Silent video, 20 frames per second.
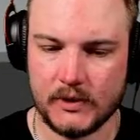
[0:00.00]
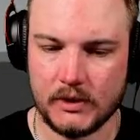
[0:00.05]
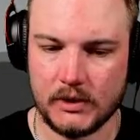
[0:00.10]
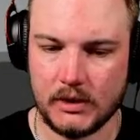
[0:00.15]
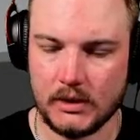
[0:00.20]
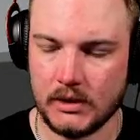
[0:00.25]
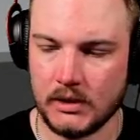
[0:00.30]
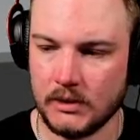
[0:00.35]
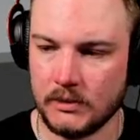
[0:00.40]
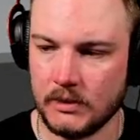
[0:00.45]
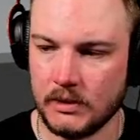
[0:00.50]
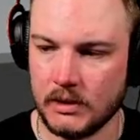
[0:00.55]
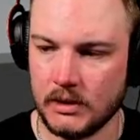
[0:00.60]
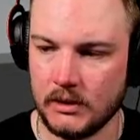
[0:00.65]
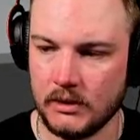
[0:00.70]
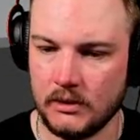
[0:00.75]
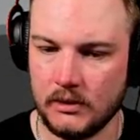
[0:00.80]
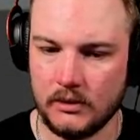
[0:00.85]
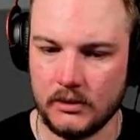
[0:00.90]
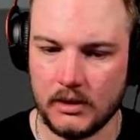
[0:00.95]
now that I
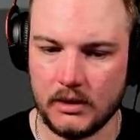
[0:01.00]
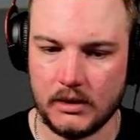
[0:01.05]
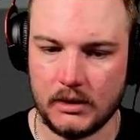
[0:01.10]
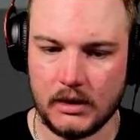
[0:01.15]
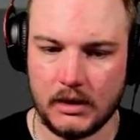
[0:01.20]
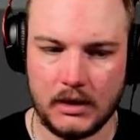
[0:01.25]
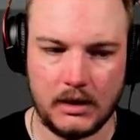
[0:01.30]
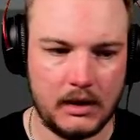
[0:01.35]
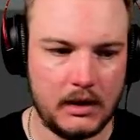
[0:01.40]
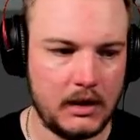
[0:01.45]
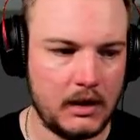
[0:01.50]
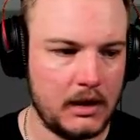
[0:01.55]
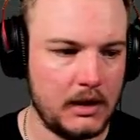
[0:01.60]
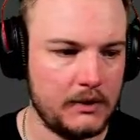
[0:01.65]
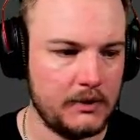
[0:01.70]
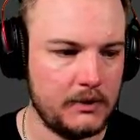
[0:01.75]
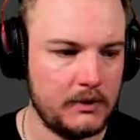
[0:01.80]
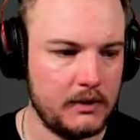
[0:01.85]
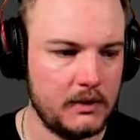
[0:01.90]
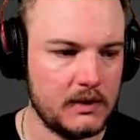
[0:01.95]
look at
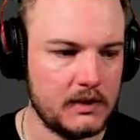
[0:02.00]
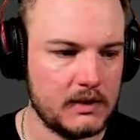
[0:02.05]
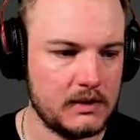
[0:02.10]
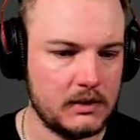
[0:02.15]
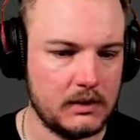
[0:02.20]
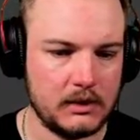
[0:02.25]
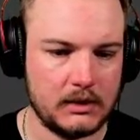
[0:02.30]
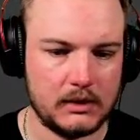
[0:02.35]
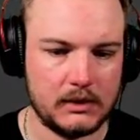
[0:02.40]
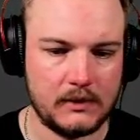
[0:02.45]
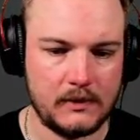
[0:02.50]
this thing,